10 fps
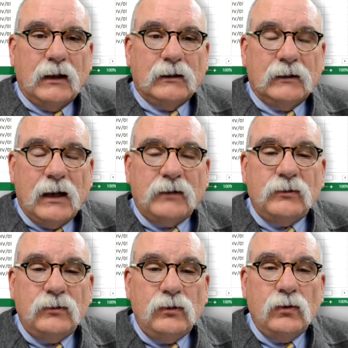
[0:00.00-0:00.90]

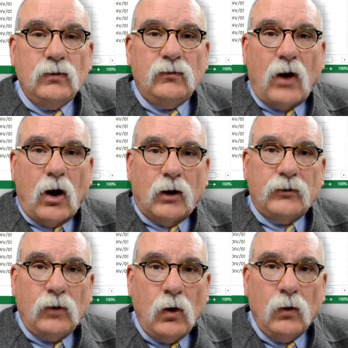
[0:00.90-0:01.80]
let's use our
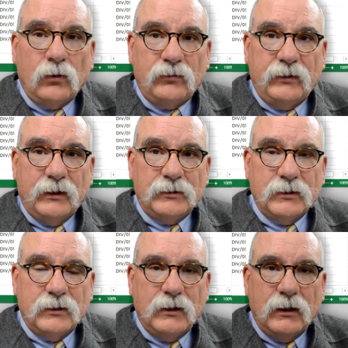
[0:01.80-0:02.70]
total
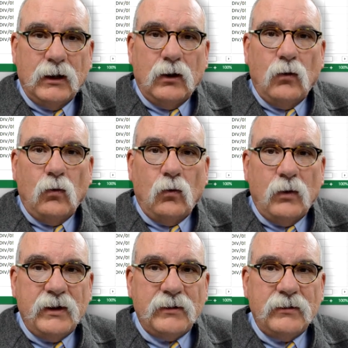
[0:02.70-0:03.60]
station
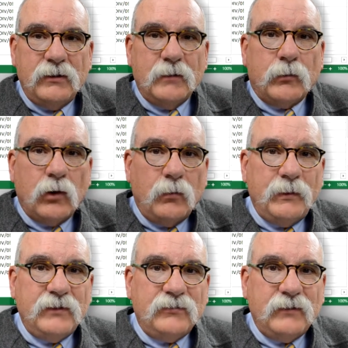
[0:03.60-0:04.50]
with the
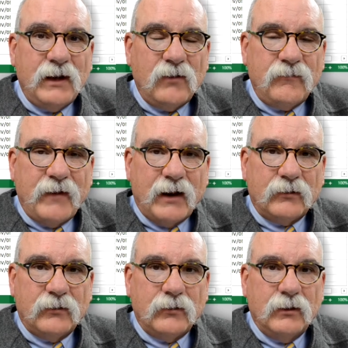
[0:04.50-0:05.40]
appropriate scale
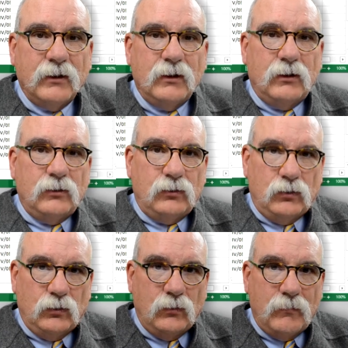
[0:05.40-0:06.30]
factor
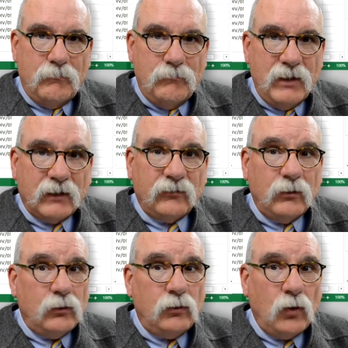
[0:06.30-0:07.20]
to mix
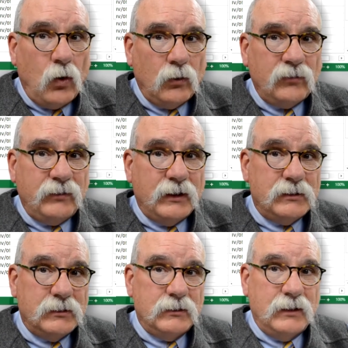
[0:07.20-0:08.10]
total
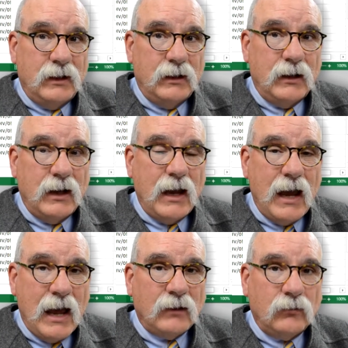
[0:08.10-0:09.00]
station data
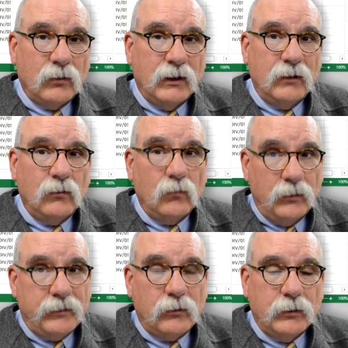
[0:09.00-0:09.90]
at grid
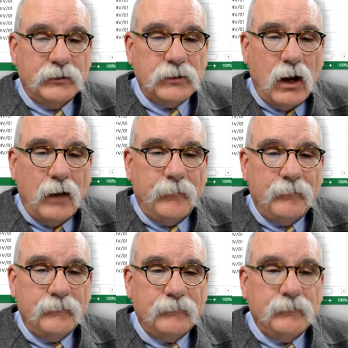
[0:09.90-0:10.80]
with a grid job.
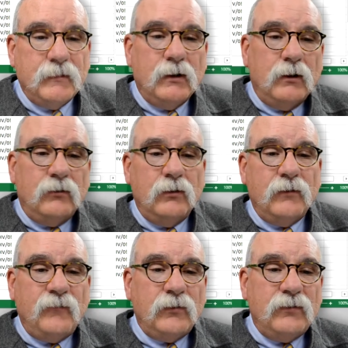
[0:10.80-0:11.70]
So the
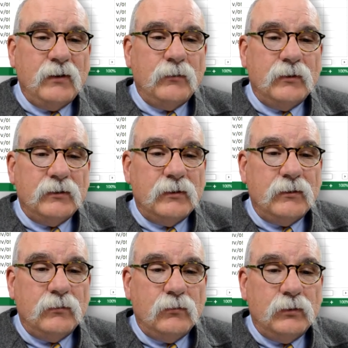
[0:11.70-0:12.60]
first thing
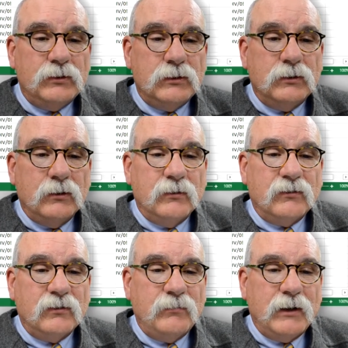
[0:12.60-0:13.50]
we should do is
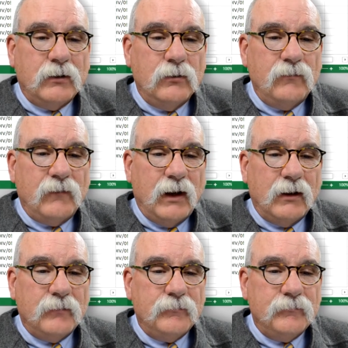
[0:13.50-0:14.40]
let's make a new file.